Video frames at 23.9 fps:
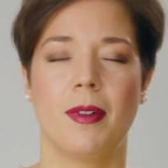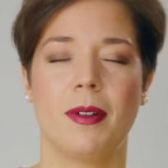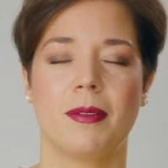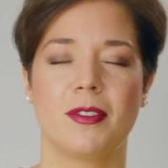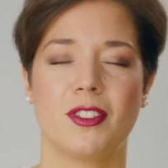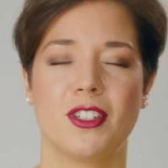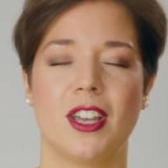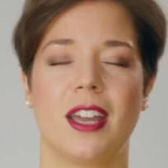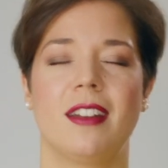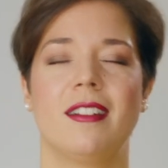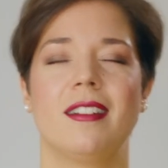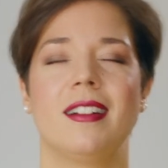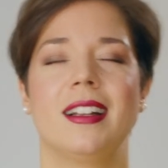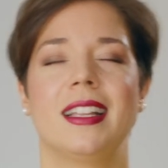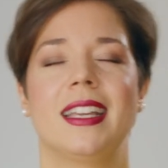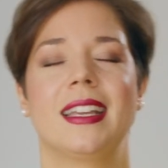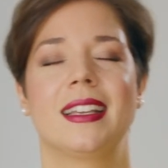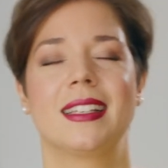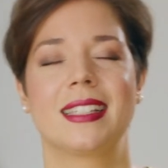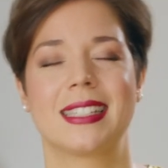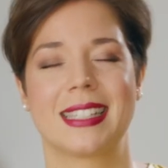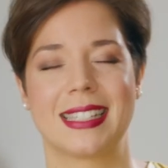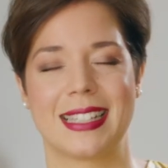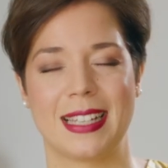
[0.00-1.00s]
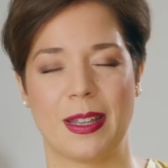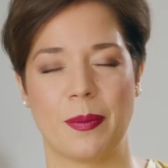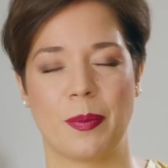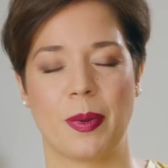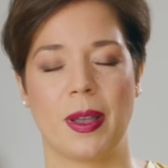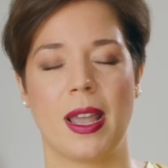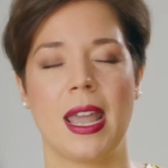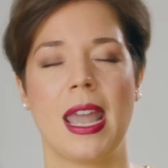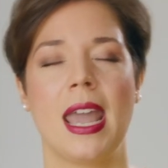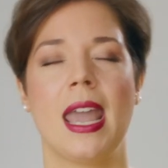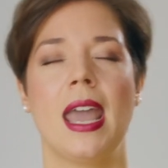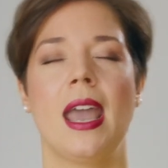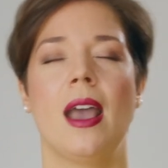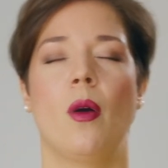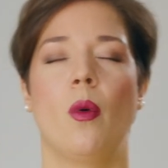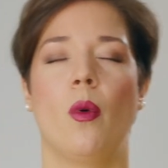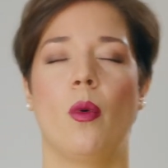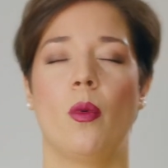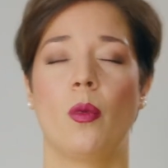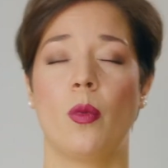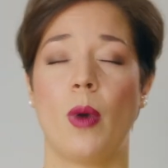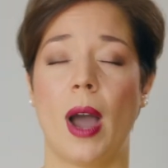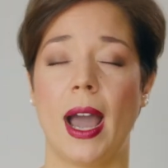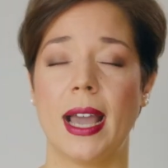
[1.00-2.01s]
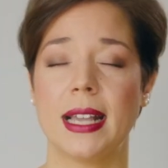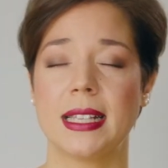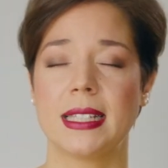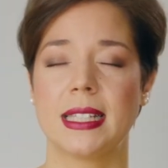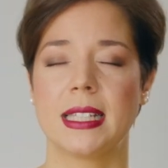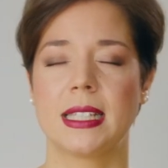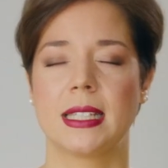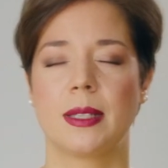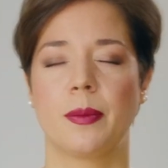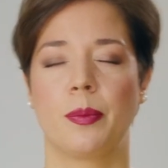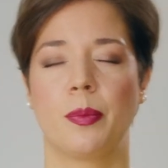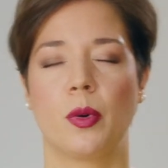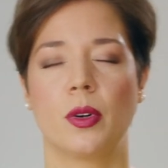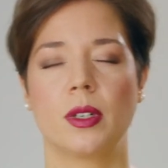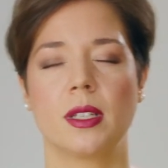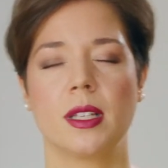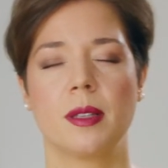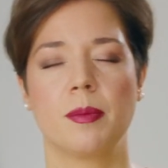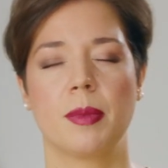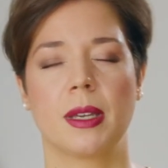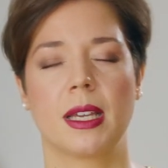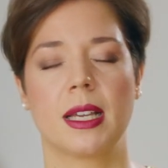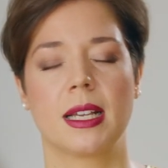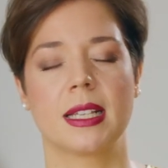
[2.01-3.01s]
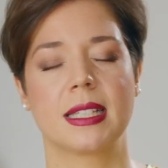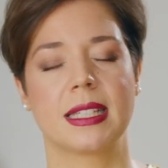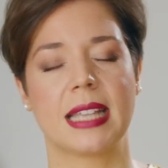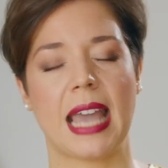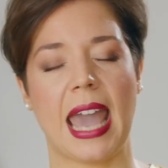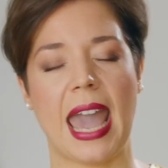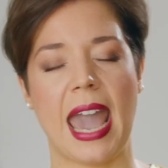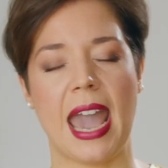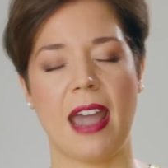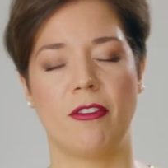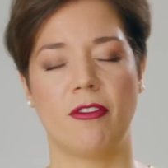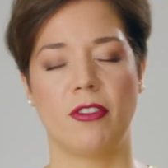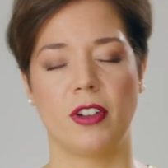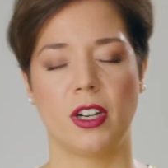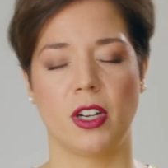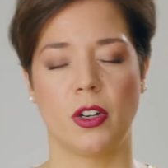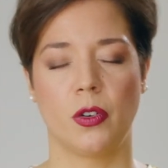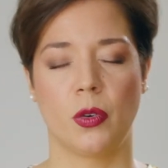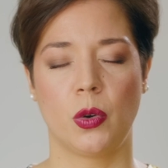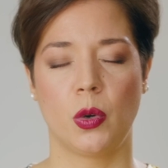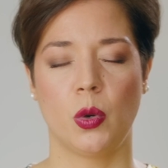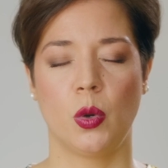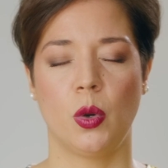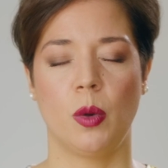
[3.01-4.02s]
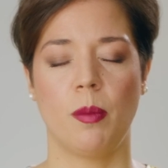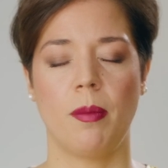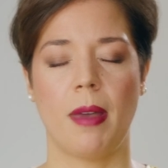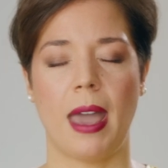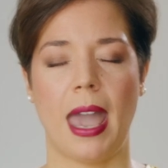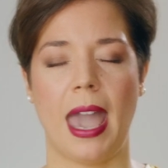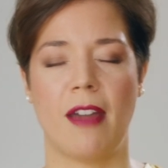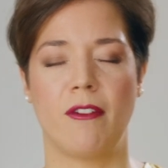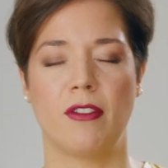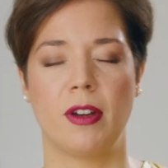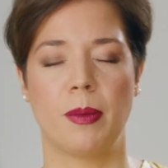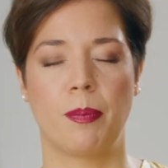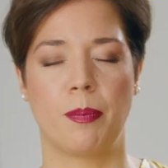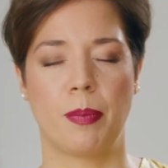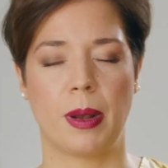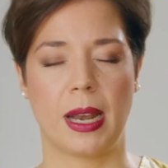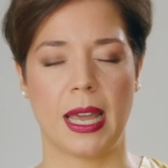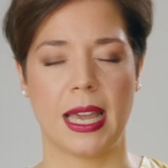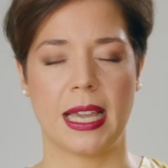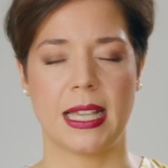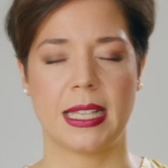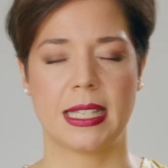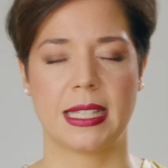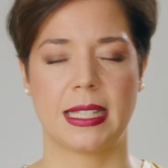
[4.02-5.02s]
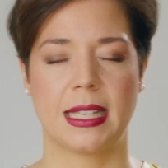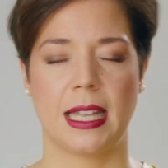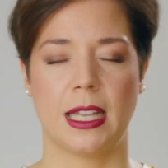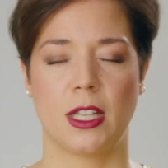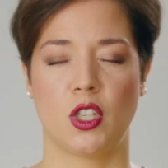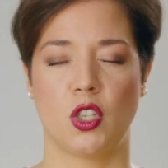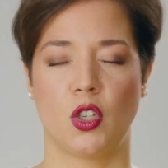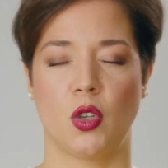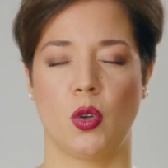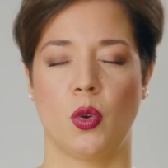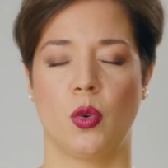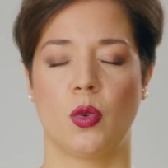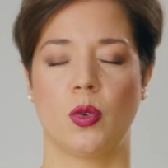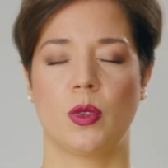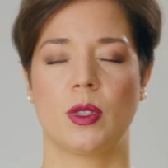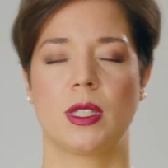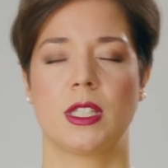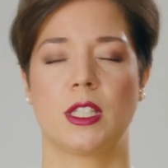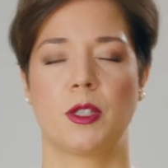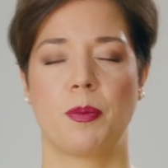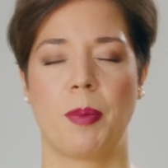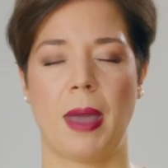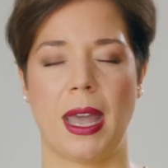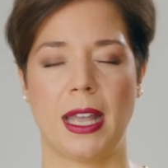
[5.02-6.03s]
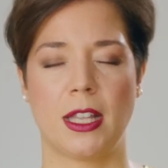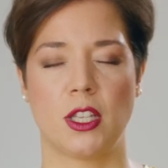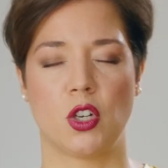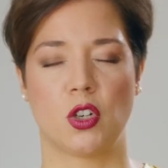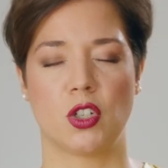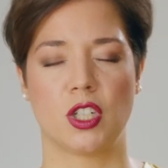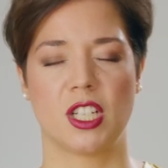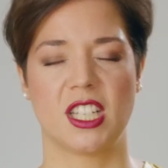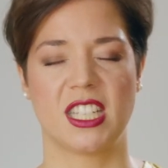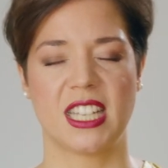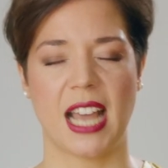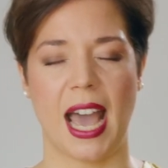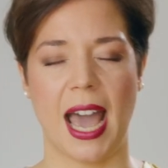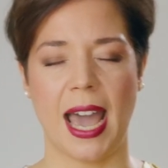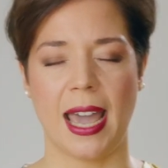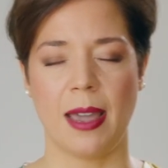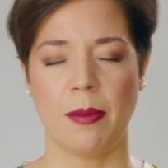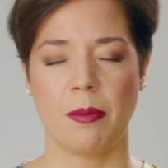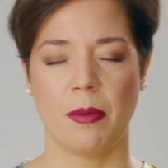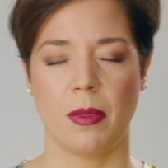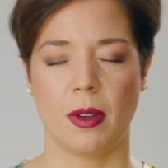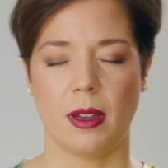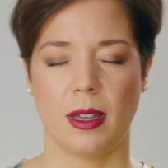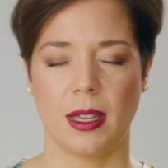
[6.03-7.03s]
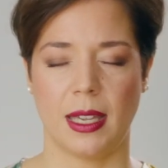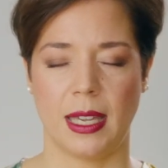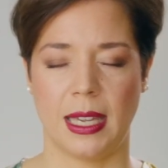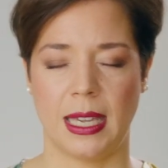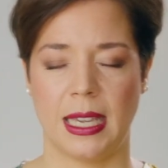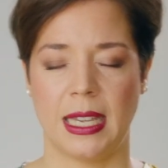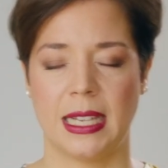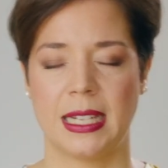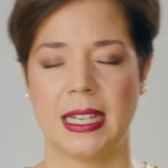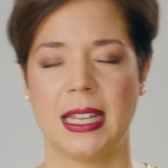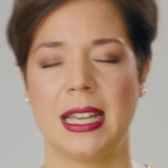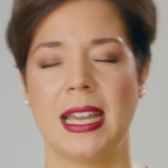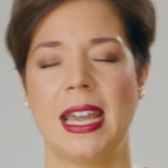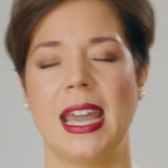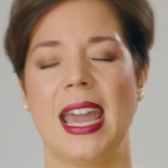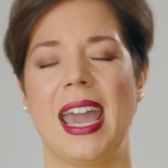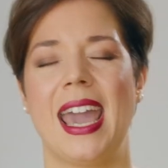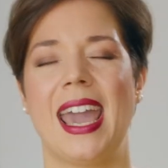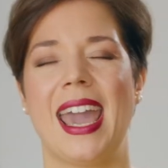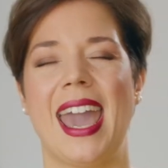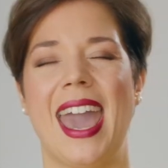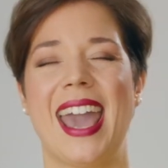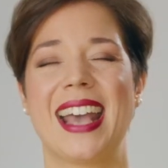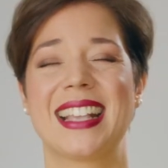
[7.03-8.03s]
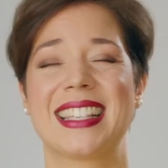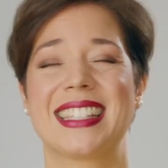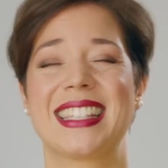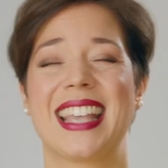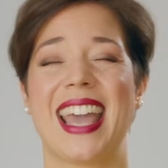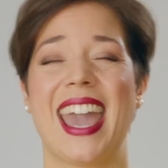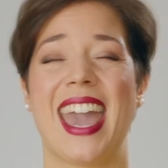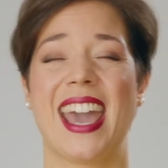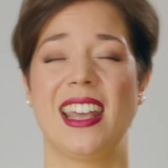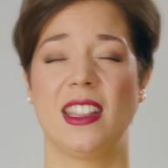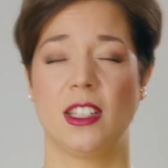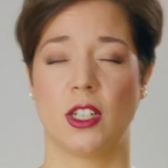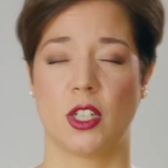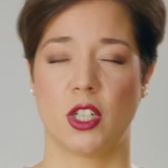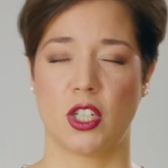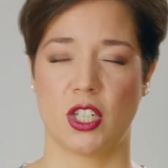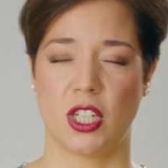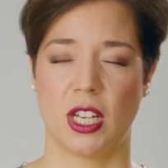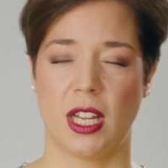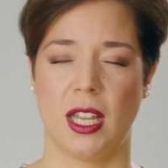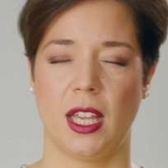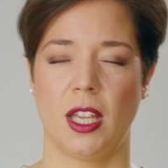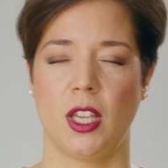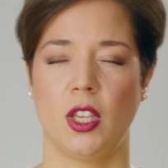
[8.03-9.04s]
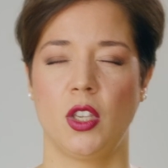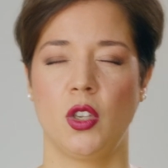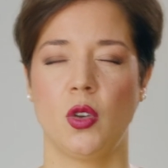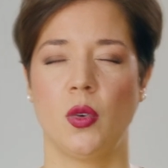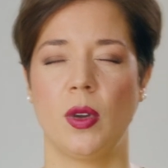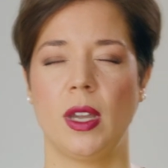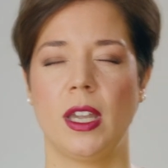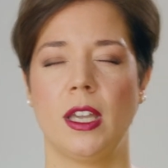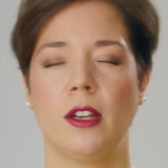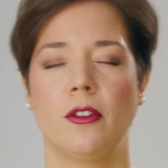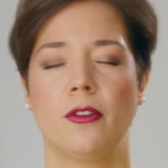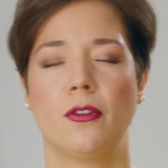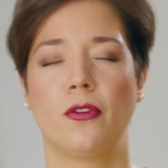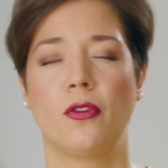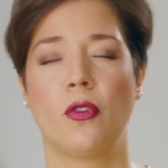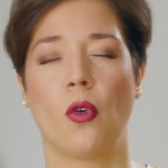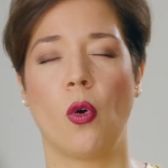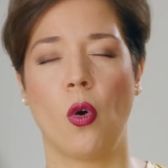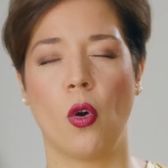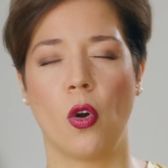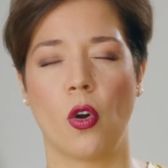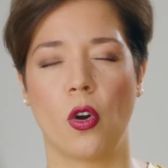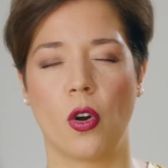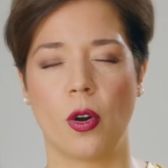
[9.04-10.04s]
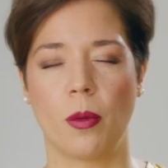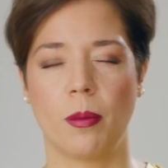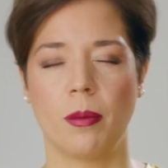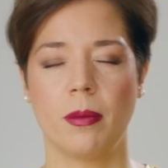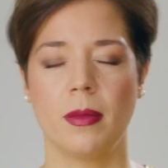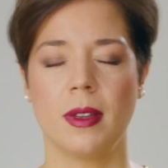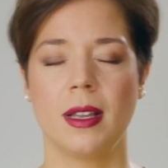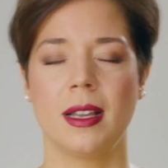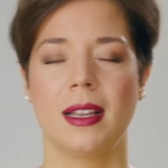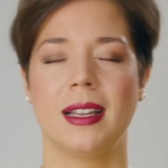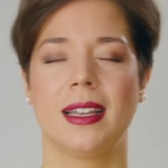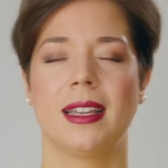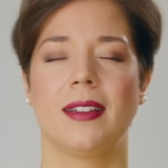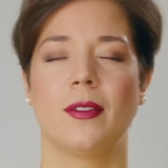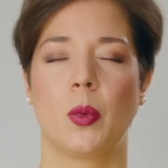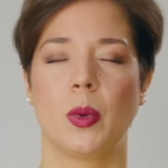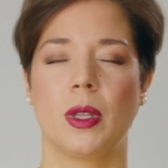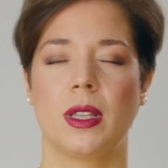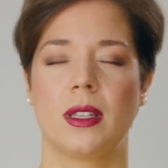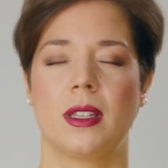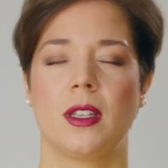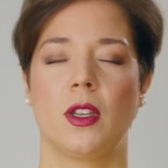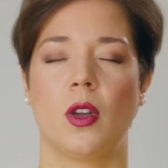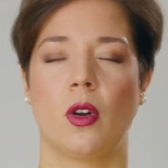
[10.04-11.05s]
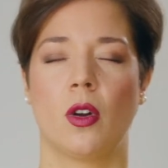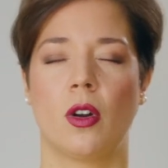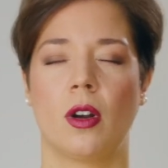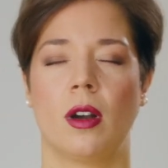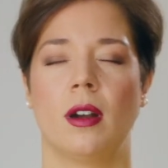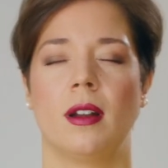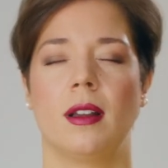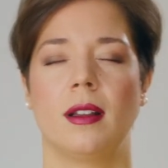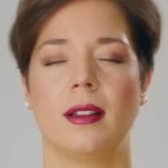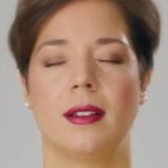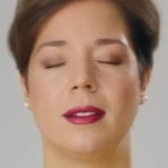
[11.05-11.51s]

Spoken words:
generally sleep. Why is this important? Because every room, every place that you spend your time in has energy. You inform with your